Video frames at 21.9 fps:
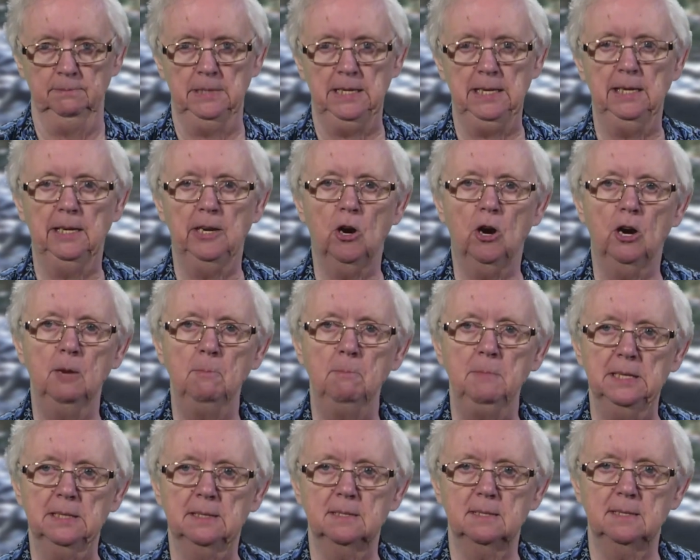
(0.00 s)
in our
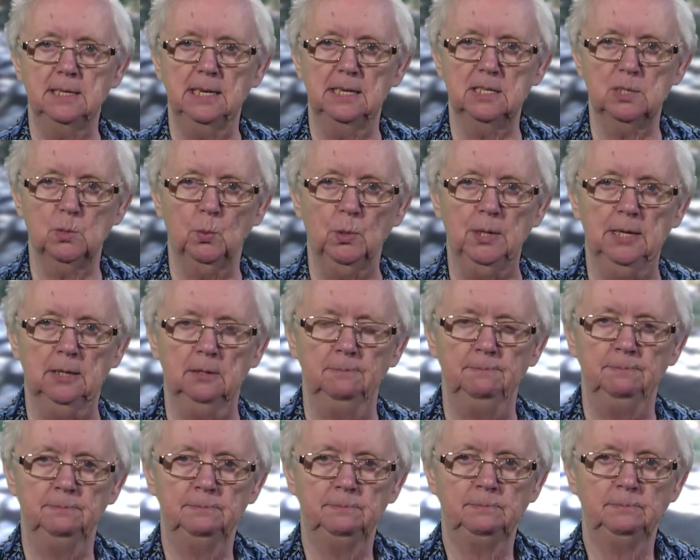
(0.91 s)
midst as well
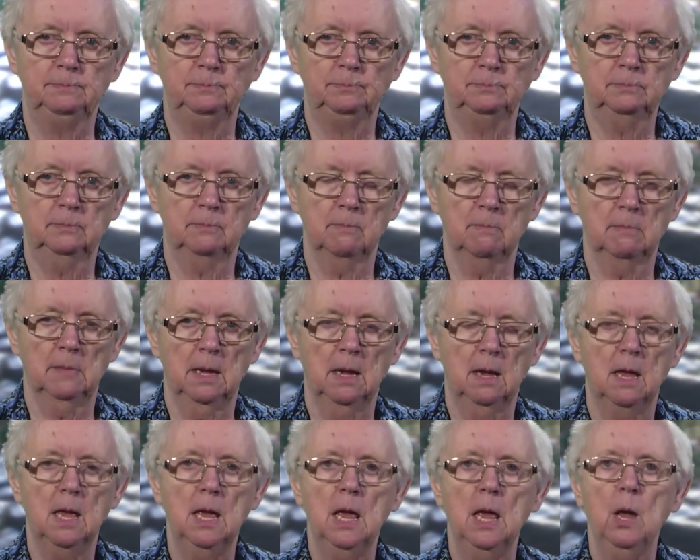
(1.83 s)

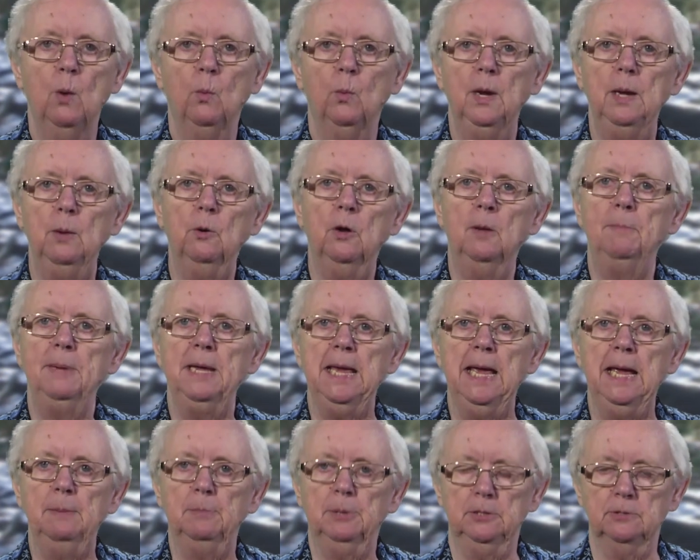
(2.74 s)
we will be
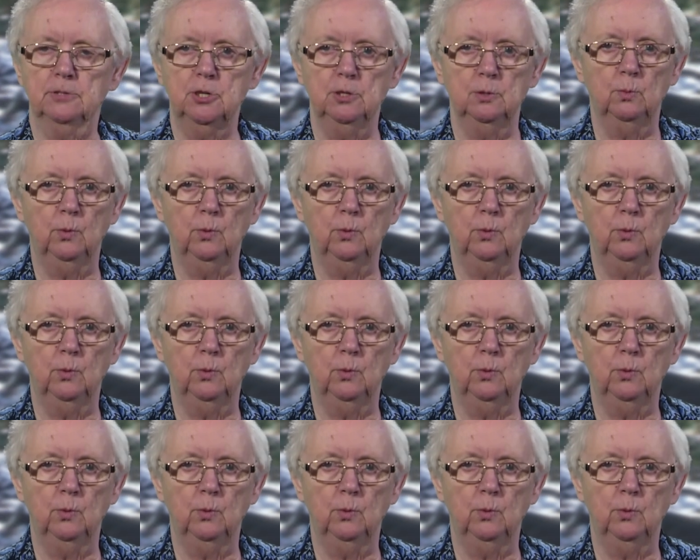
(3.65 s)
able to